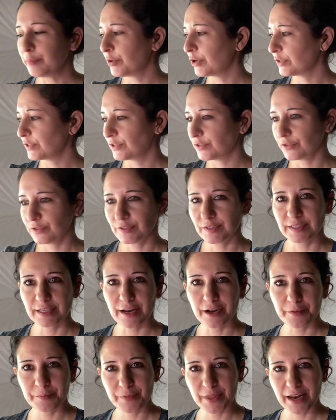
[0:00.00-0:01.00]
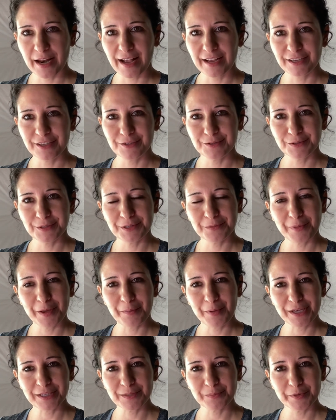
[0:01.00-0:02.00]
personal setup that I use in my
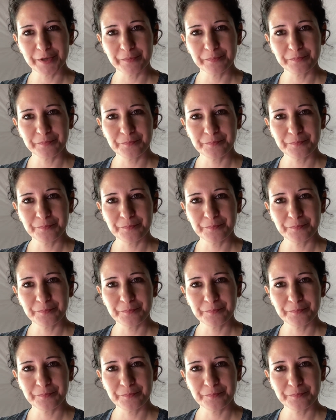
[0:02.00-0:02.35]
basement.